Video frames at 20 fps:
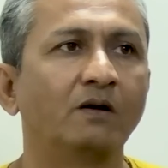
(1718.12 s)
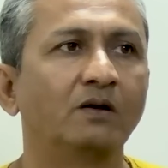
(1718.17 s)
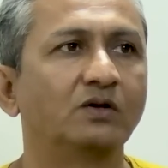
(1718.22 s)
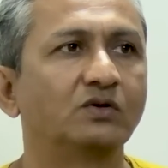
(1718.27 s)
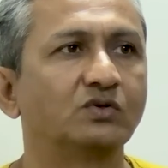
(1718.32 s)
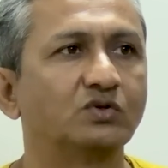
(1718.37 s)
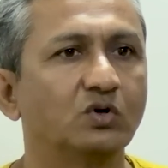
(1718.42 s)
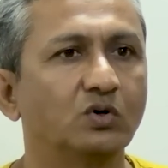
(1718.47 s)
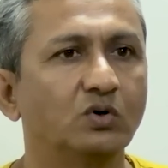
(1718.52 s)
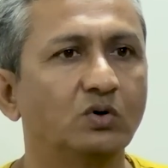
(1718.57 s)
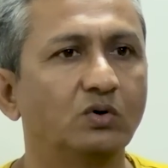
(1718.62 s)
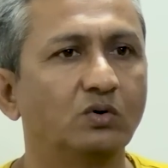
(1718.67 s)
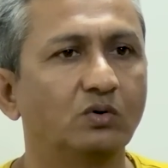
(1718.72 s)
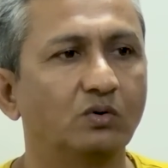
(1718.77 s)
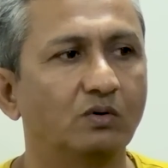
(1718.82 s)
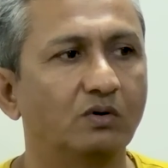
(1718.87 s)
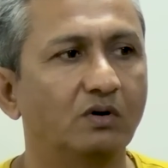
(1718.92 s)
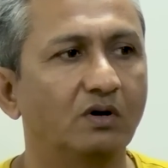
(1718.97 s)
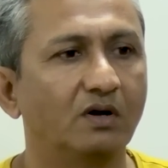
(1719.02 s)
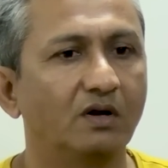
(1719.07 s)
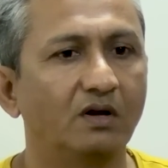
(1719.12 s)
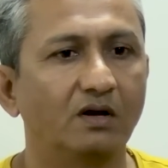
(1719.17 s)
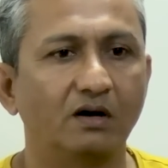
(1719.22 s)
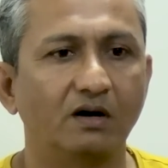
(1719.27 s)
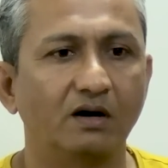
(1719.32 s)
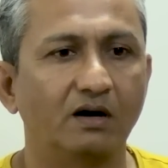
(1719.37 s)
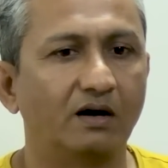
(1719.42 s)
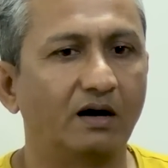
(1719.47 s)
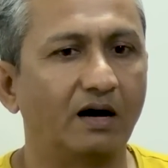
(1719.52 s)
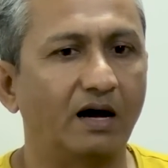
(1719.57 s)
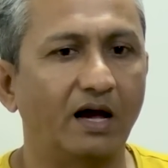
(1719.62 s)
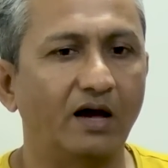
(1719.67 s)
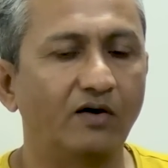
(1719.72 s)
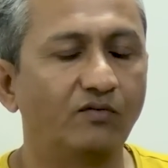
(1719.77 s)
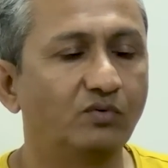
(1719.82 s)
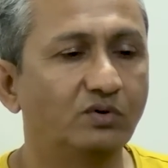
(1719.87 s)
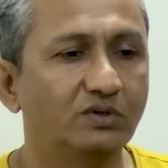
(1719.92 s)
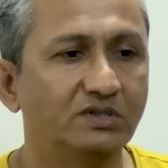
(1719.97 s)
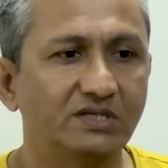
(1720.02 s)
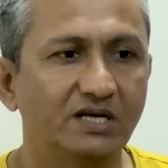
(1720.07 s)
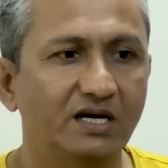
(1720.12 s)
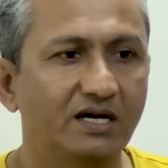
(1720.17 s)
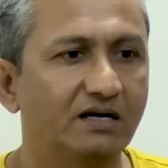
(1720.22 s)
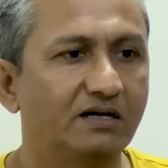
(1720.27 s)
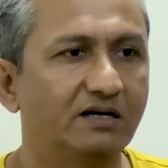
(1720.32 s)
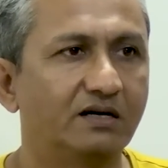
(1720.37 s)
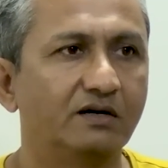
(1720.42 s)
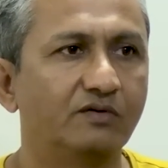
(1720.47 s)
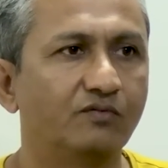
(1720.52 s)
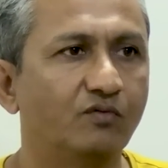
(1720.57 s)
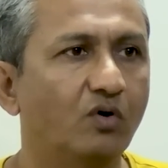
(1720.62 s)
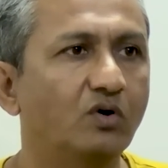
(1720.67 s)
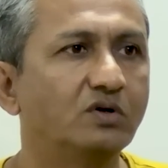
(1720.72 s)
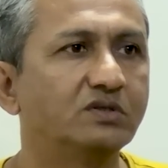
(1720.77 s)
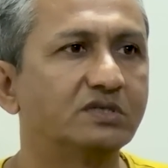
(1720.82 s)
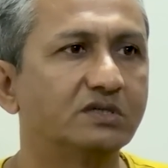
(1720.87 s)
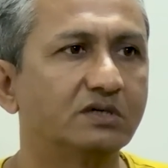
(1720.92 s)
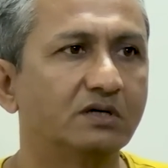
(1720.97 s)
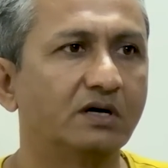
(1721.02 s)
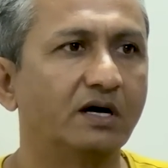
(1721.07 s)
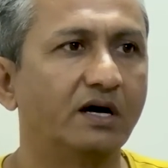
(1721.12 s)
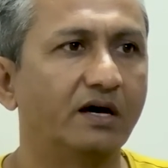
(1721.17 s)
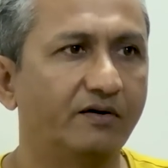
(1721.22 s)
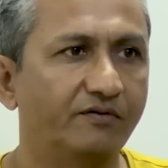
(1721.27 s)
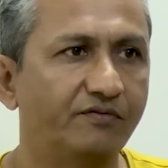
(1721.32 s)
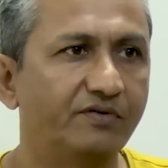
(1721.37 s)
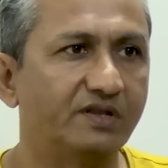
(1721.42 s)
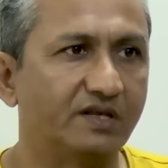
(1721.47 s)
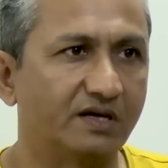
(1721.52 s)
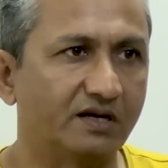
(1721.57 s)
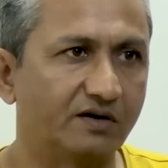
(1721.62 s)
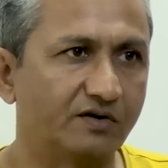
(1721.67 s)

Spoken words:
So I would say it involves everything.